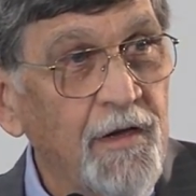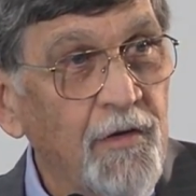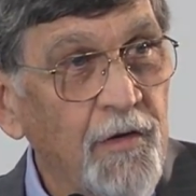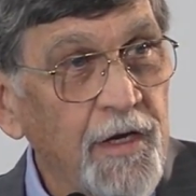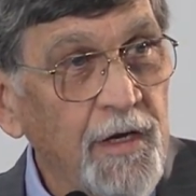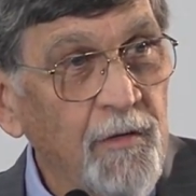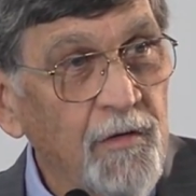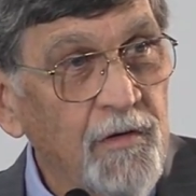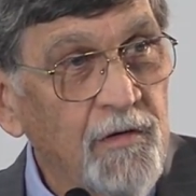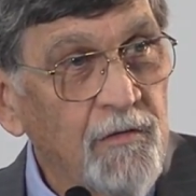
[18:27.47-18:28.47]
the
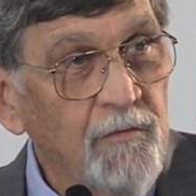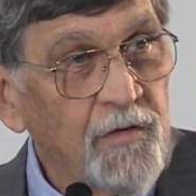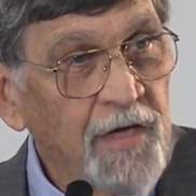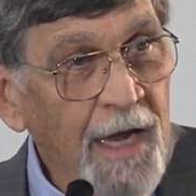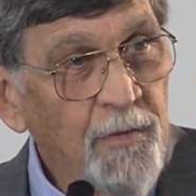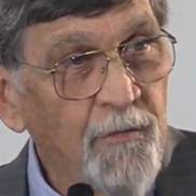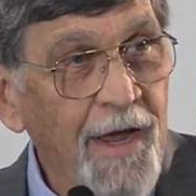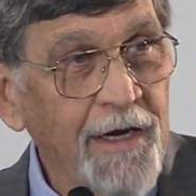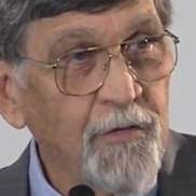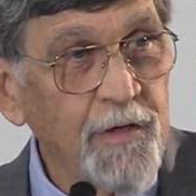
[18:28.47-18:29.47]
type of
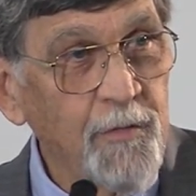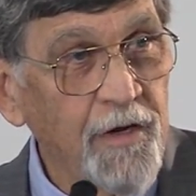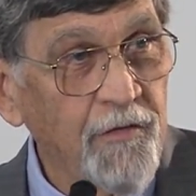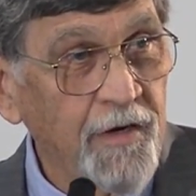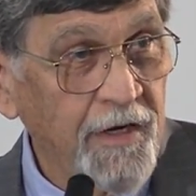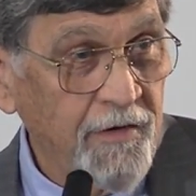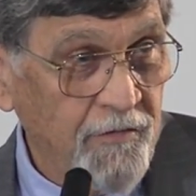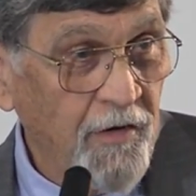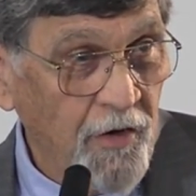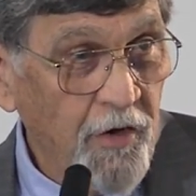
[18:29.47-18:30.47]
bacteremia they're
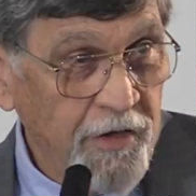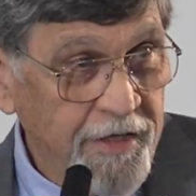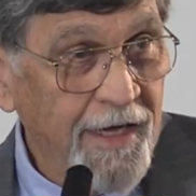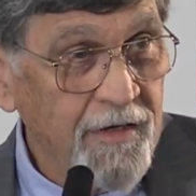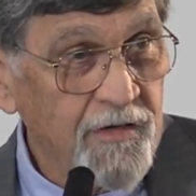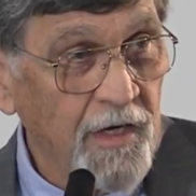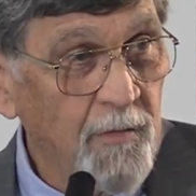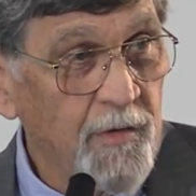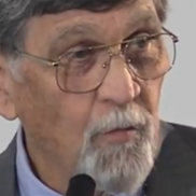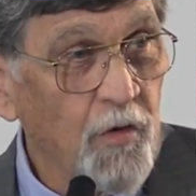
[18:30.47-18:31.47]
they're going to get is going to
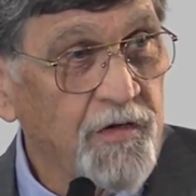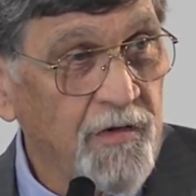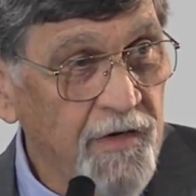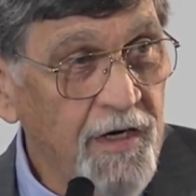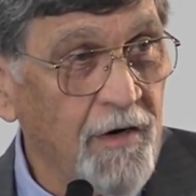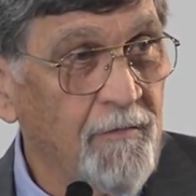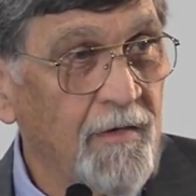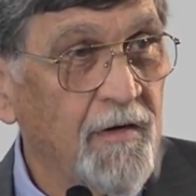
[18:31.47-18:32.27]
be more severe.